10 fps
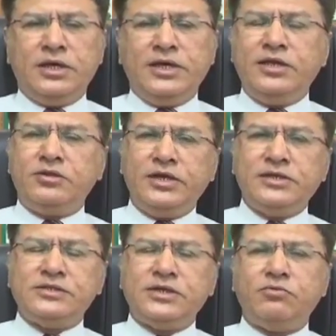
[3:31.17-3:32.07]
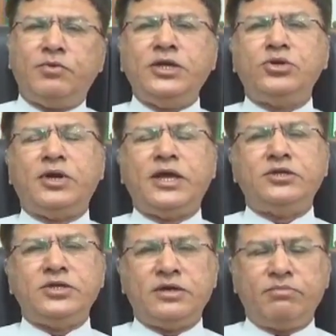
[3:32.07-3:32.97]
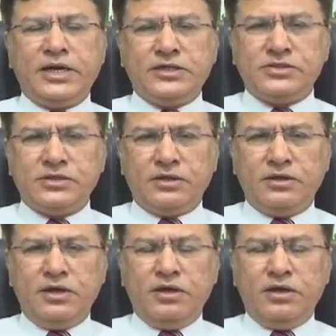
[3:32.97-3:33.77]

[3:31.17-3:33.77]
He thinks that why should I take medicine